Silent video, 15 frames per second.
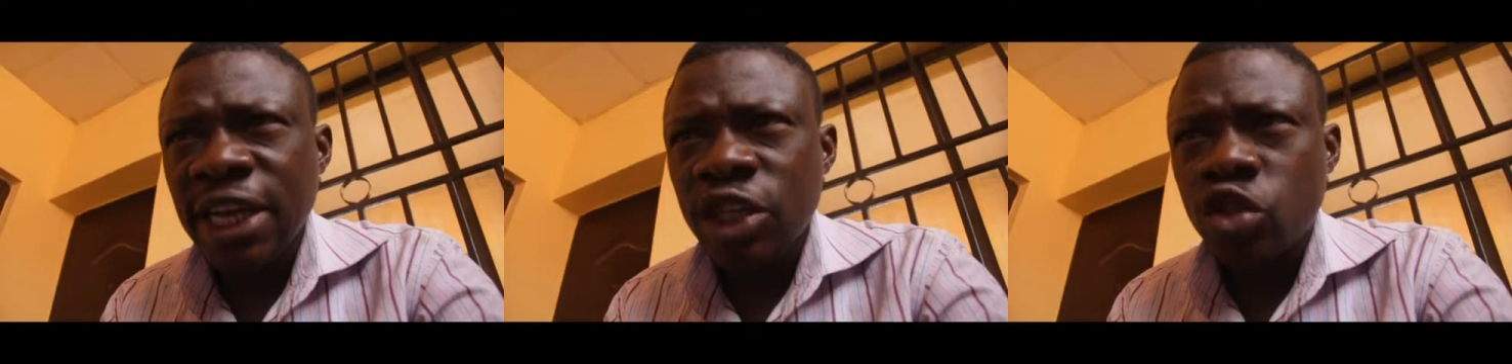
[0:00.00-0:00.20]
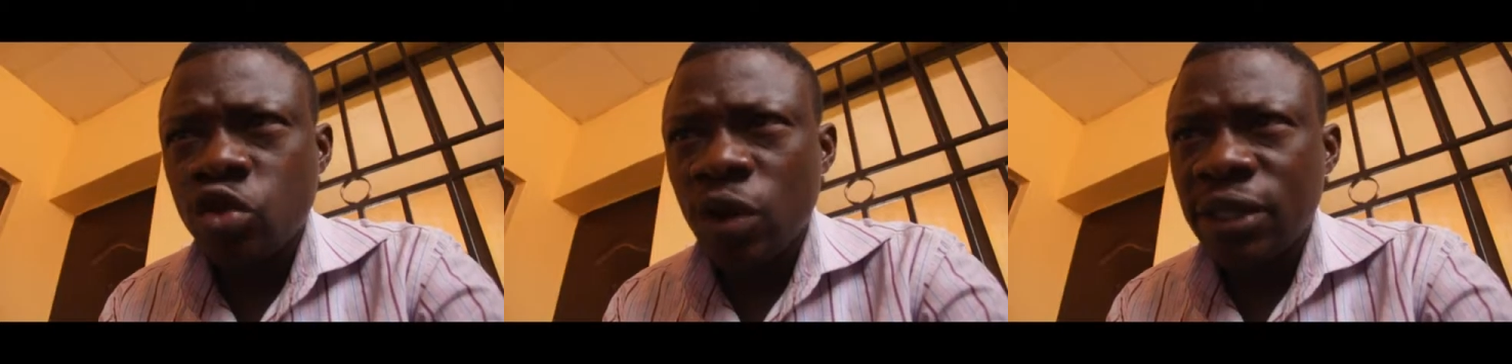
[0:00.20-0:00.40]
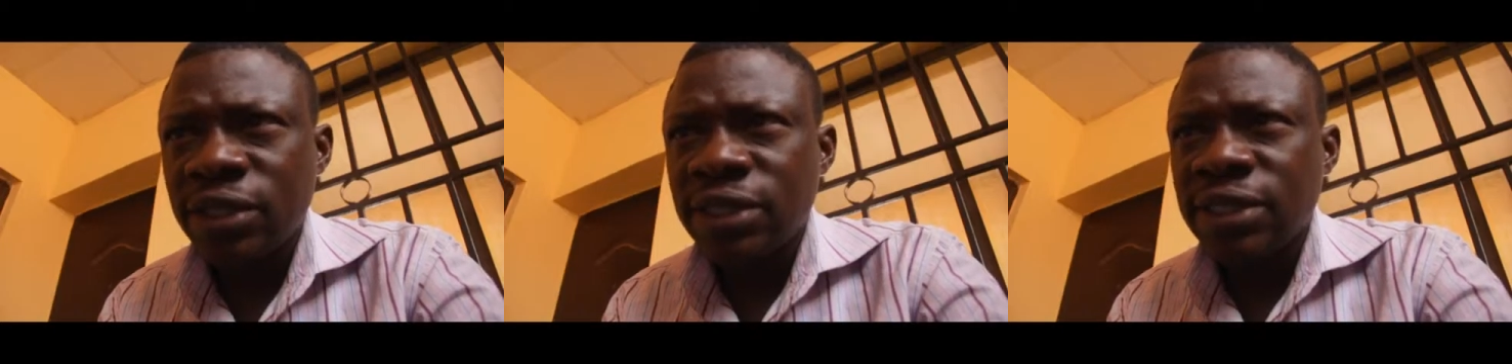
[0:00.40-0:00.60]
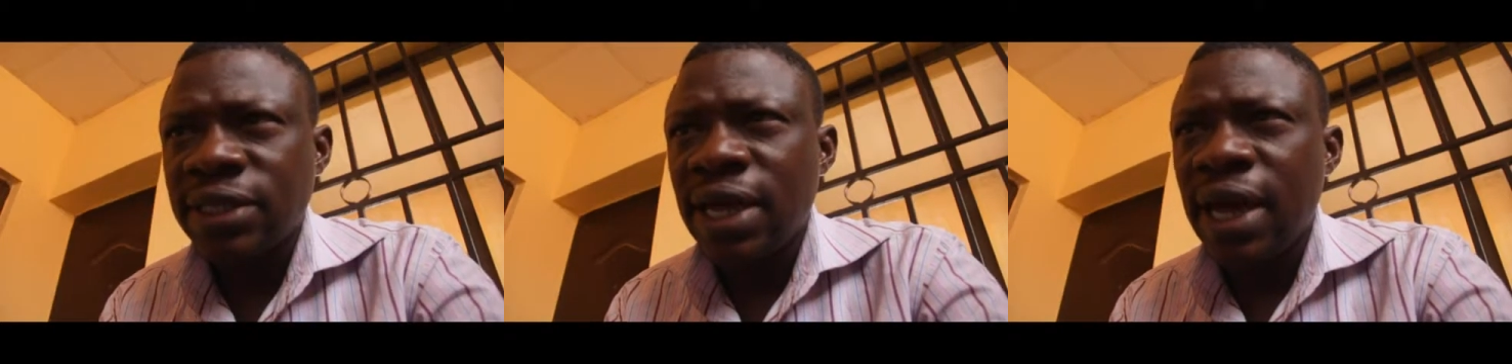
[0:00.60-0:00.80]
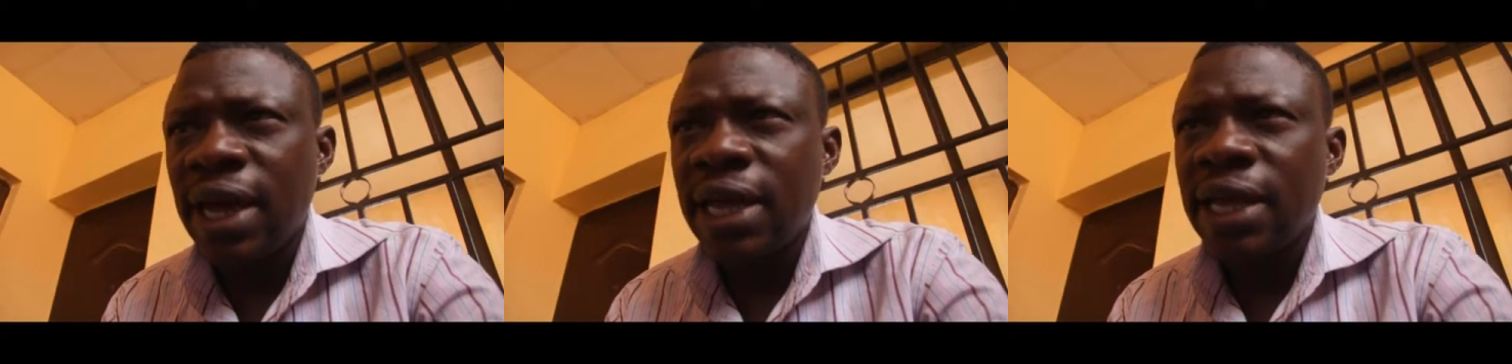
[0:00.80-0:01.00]

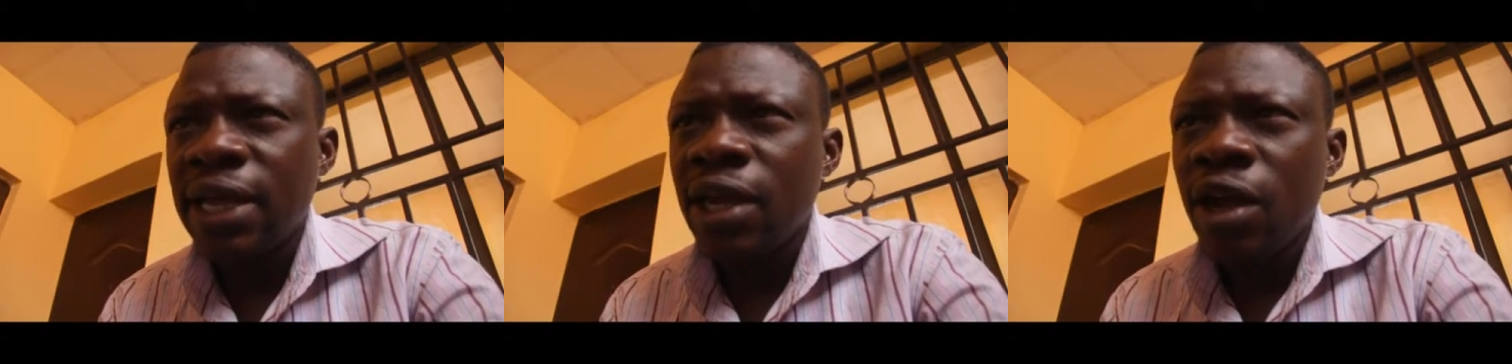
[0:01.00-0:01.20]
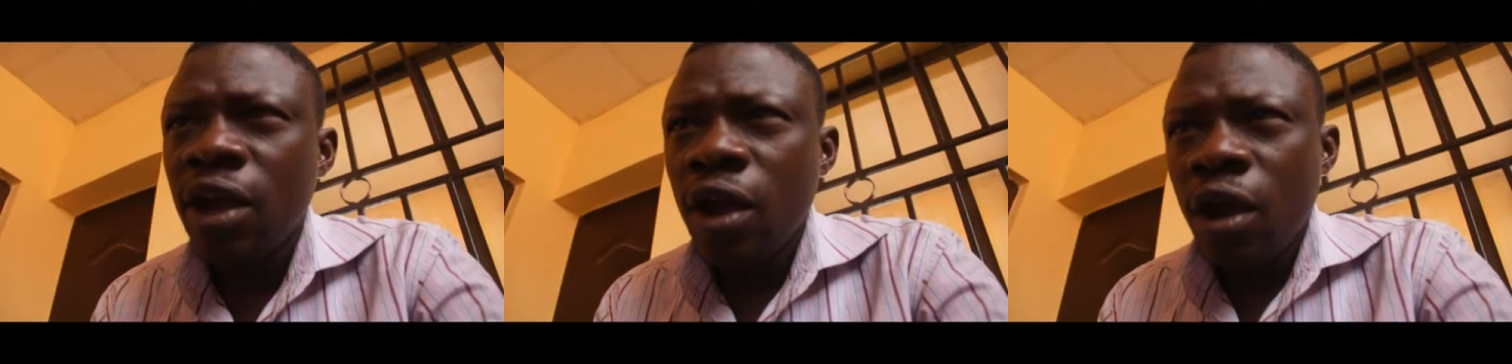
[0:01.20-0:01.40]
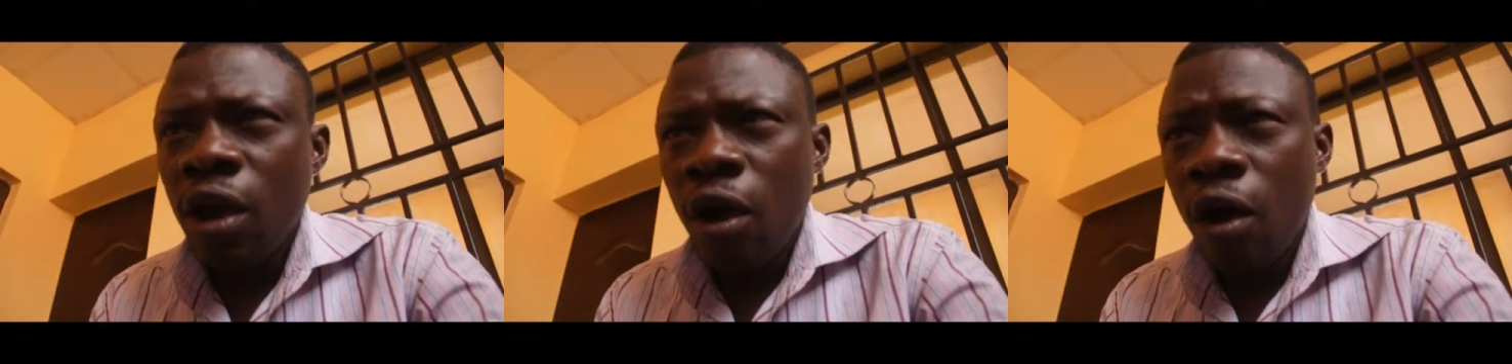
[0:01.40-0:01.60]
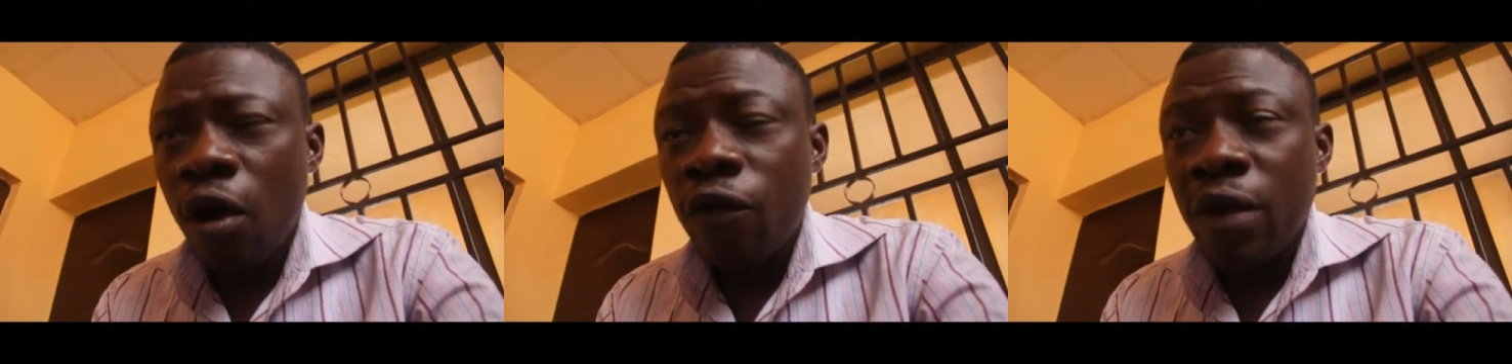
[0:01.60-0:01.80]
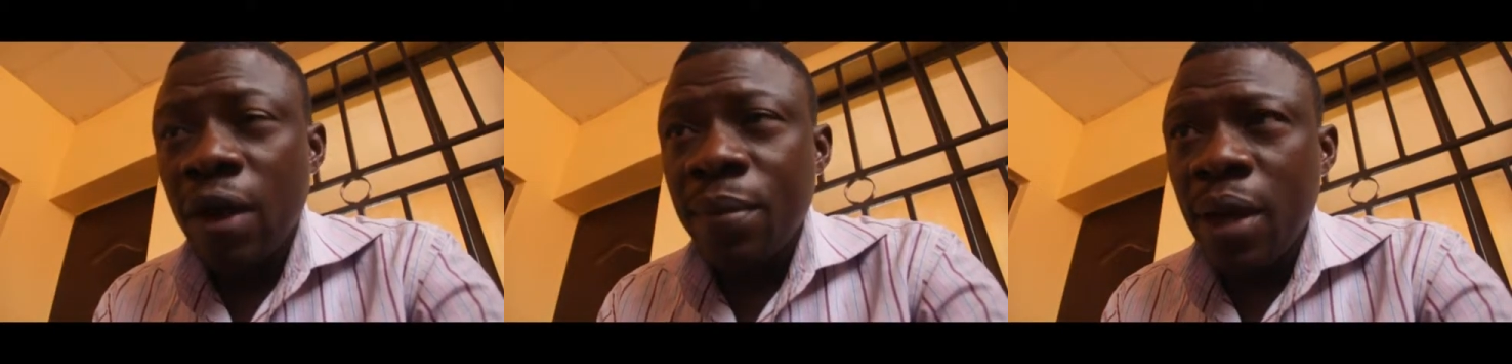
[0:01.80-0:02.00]
E29
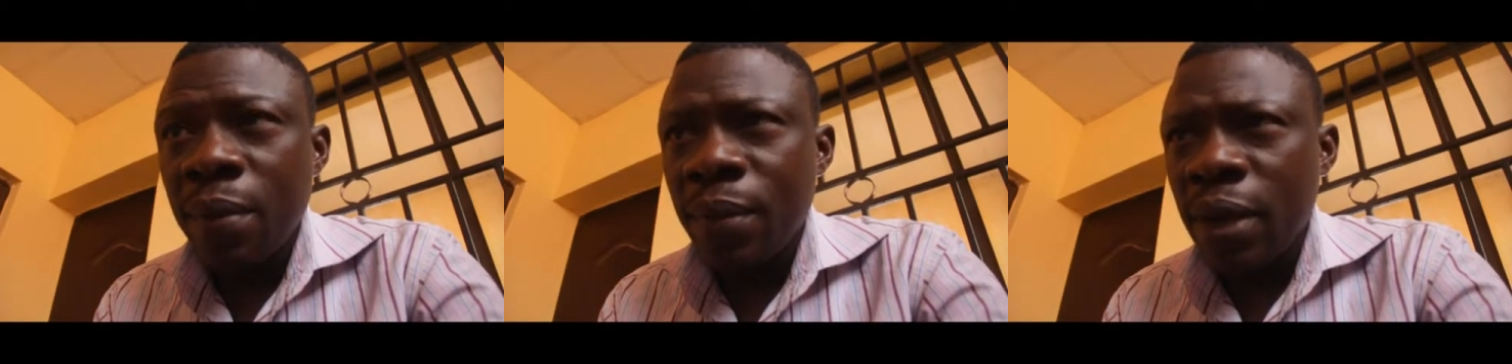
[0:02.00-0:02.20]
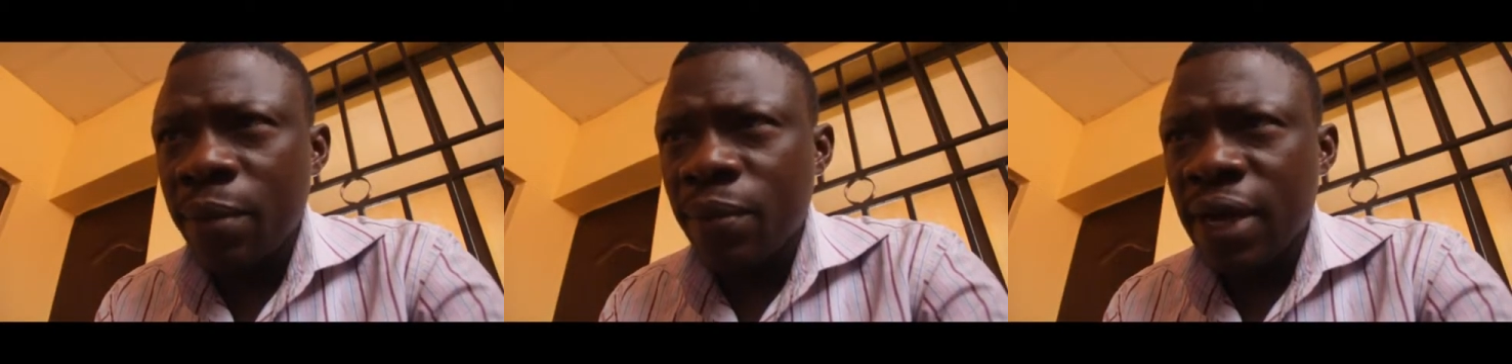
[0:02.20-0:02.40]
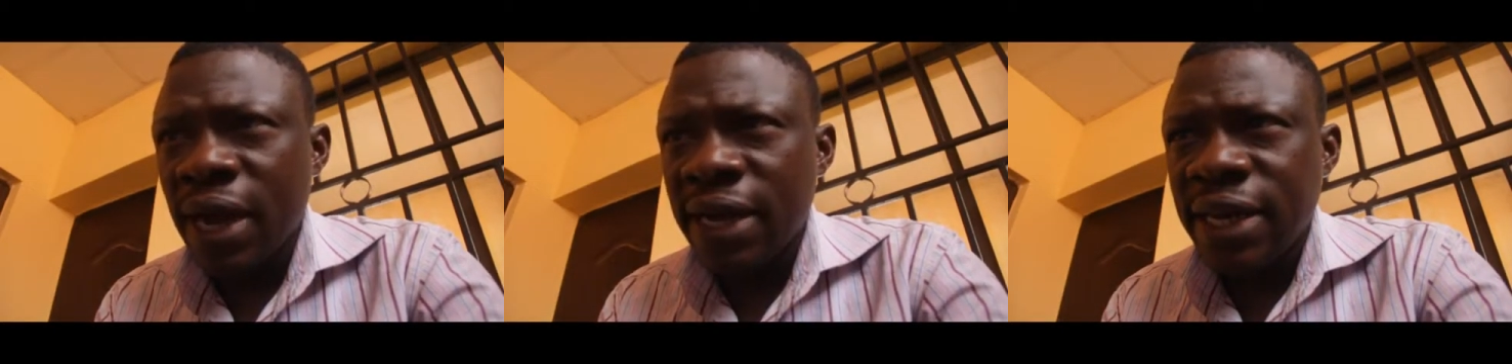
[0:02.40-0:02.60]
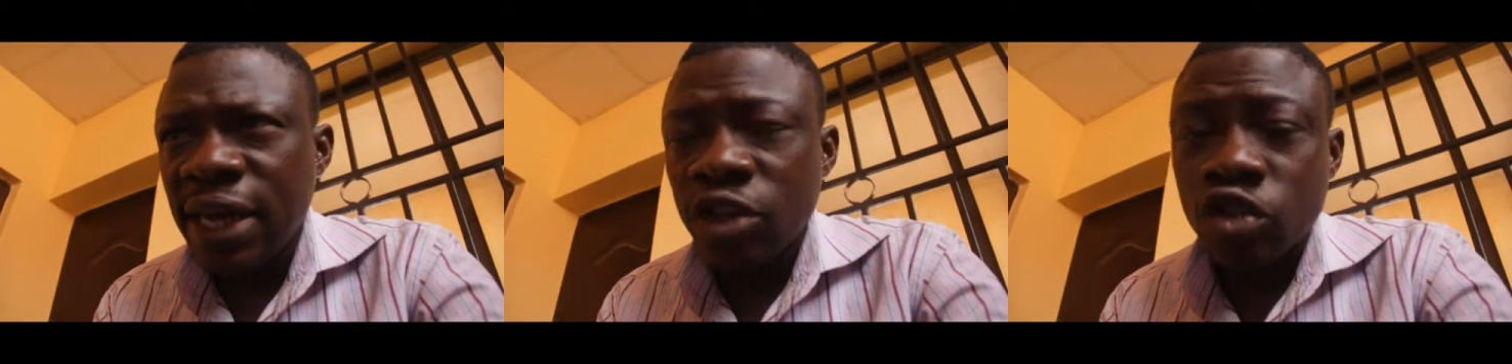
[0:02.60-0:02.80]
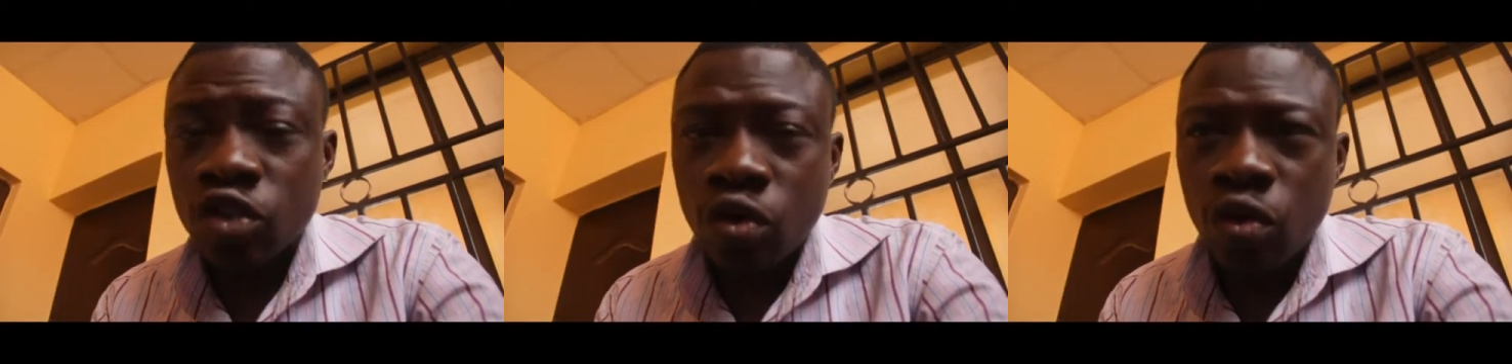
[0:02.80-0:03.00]
of MMM
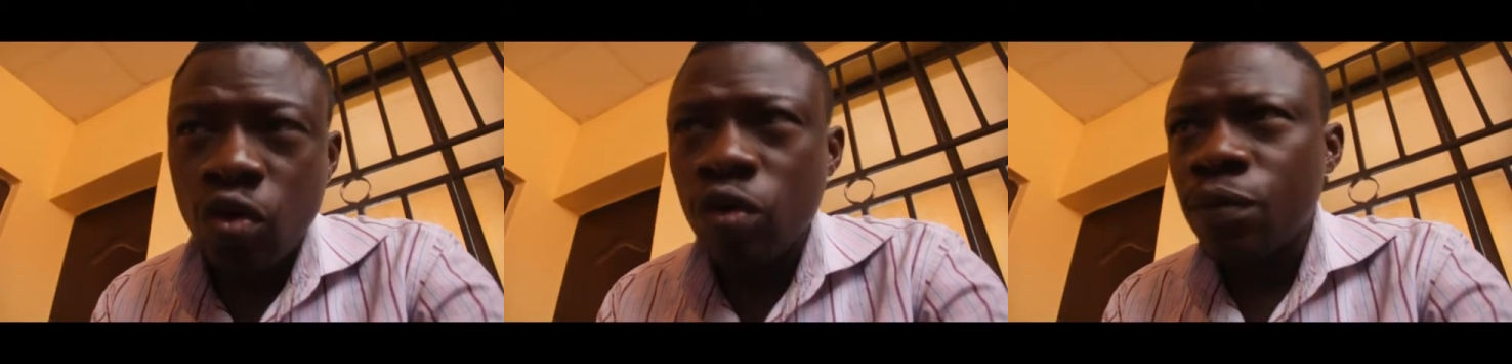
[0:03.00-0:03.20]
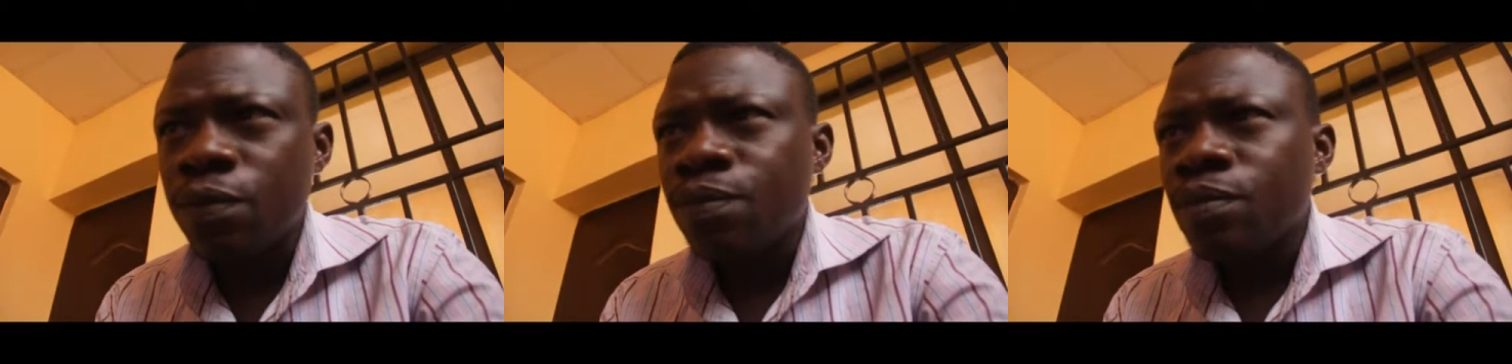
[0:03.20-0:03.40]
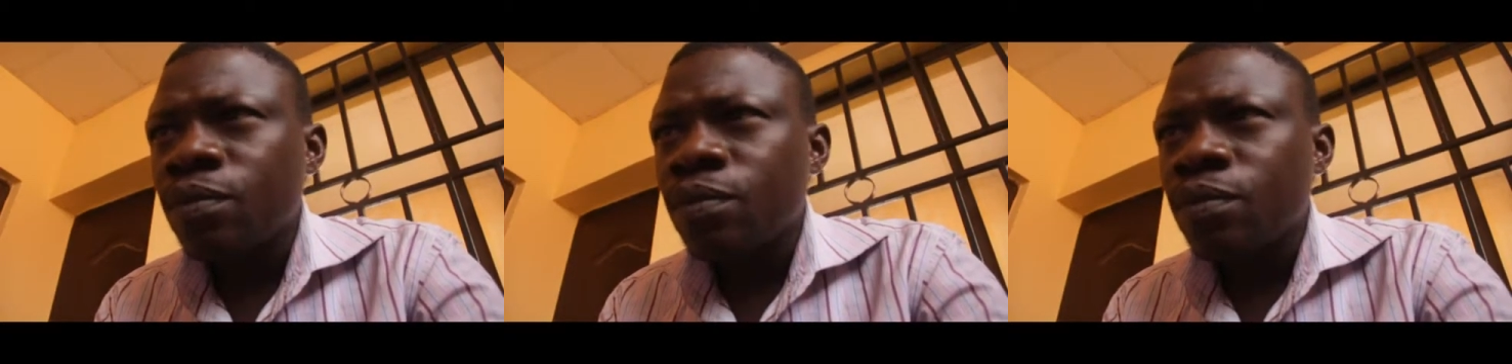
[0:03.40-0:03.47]
Guidance School.